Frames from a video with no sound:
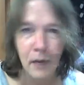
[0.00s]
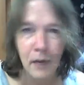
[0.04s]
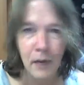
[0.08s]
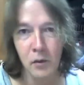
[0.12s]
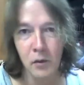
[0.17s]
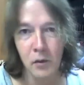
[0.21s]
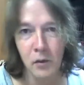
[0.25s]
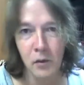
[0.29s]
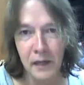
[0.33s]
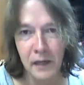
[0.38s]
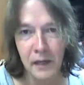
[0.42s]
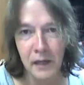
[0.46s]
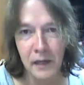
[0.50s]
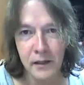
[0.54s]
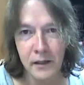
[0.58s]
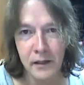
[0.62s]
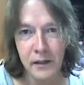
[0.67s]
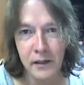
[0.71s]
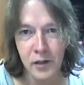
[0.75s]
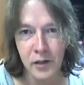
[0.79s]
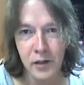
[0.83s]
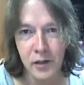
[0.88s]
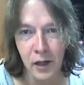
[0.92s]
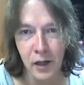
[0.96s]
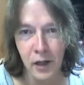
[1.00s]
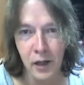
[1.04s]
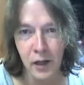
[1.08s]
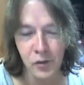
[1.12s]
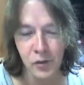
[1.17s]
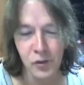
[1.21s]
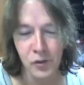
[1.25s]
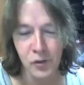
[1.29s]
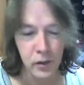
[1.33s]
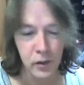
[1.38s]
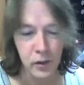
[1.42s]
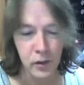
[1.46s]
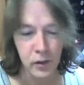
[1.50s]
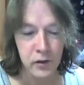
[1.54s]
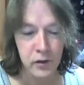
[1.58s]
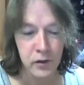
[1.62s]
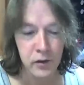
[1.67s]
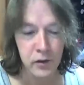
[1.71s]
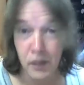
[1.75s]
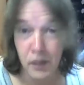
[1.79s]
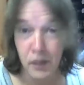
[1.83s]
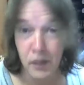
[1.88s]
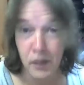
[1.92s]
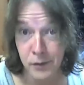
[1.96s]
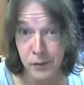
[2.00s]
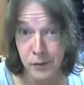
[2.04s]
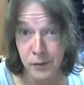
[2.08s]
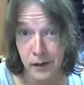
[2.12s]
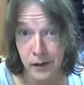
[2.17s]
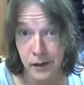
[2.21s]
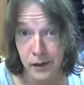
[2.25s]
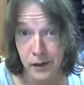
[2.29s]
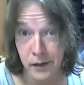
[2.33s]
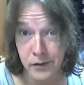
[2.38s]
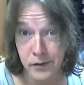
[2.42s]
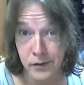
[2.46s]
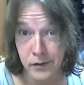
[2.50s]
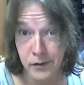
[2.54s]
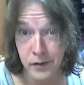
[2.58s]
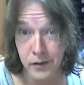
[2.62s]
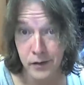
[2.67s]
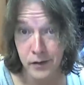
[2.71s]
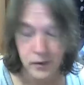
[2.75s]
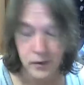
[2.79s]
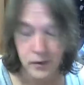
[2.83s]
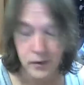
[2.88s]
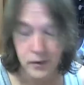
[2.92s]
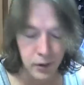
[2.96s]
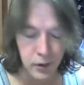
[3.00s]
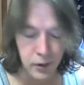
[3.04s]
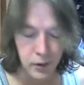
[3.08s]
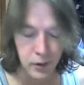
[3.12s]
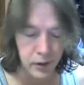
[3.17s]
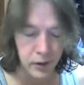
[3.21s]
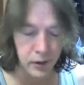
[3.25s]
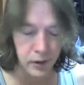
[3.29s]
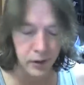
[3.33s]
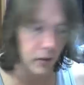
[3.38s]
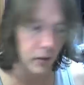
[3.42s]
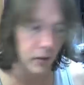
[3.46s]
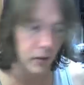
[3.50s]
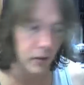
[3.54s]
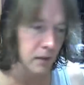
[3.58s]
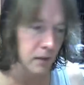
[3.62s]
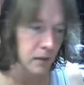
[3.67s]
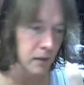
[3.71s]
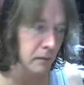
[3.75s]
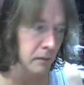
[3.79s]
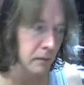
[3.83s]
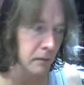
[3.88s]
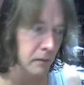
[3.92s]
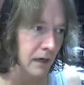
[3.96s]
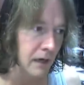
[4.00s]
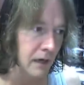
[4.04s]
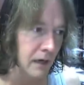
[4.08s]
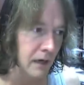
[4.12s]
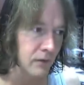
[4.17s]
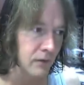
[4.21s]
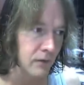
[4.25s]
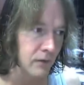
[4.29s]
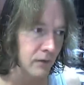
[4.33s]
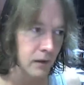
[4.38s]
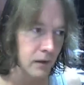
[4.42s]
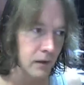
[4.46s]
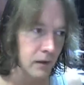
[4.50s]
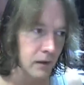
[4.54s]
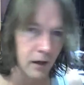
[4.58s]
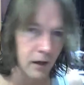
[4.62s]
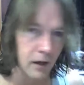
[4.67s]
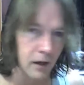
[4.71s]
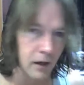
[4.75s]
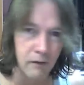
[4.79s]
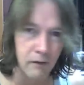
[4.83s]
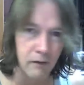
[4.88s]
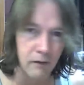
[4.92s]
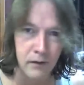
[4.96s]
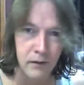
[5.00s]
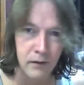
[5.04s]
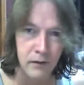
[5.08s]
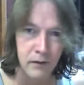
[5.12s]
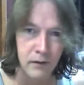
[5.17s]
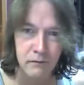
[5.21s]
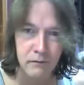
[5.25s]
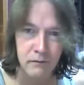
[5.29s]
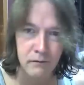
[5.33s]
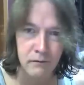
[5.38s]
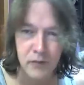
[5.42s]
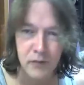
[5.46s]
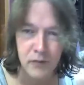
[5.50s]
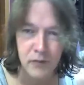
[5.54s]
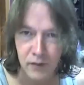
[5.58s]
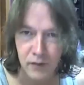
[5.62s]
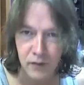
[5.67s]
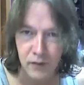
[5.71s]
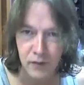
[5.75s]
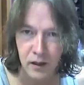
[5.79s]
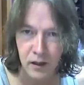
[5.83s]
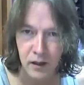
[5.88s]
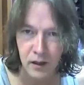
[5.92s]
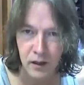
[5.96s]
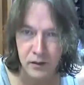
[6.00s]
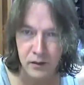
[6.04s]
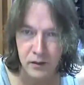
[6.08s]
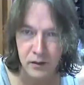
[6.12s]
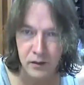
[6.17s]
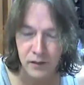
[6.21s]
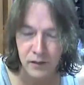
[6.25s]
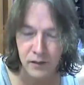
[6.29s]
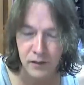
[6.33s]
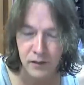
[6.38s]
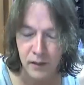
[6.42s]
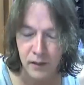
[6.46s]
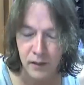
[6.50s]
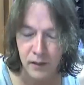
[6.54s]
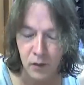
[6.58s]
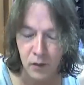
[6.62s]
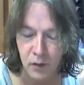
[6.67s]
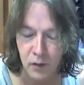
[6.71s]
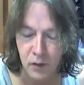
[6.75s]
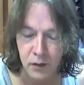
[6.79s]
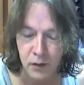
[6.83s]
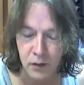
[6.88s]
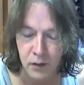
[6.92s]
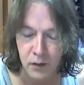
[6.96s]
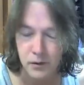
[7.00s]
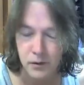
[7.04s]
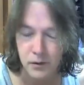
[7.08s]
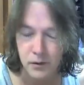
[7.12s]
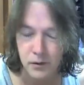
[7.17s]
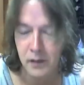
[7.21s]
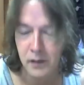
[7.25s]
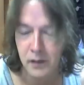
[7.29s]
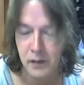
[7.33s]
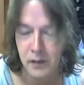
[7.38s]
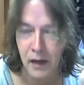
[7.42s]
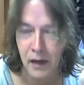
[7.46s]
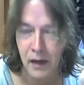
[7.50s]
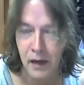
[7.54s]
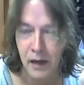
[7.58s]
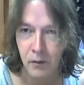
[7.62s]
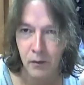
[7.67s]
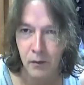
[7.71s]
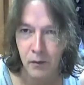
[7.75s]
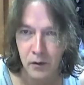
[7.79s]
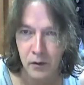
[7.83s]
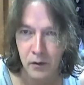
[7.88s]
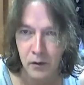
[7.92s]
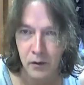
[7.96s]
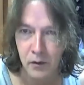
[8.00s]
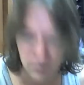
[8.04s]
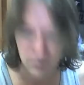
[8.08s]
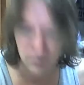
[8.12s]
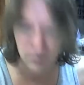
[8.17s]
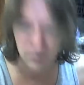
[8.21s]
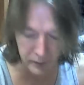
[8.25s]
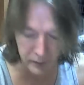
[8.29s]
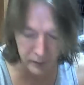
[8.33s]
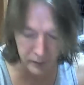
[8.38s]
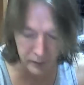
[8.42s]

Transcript: I'm going to be eating this lunch with chopsticks, so I wanted to be mindful of the stuff that I'm going to use and how I'm going to